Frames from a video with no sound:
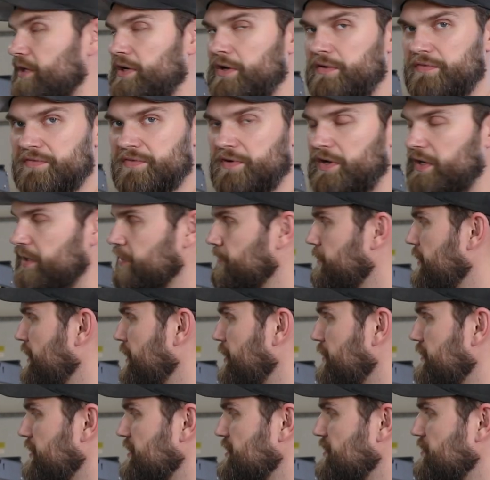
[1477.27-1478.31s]
low front and
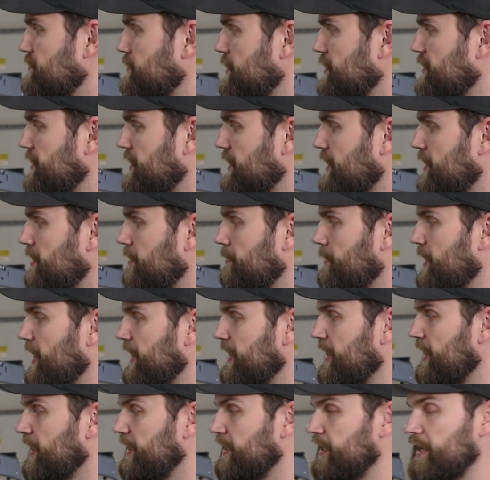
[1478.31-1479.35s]
rear, this is where you can come
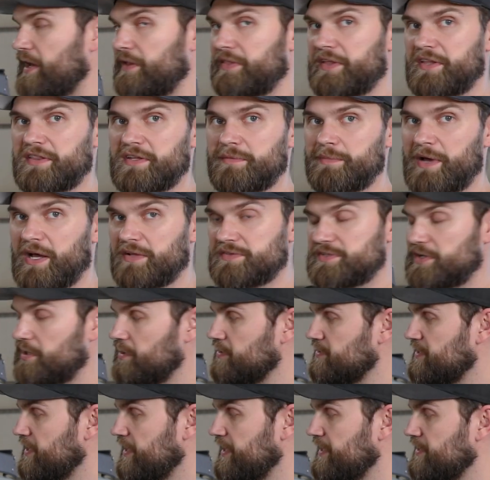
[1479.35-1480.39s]
back in now that the mounts are
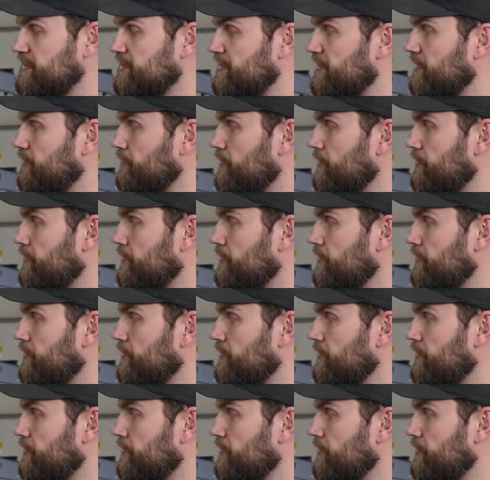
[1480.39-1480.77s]
tight to the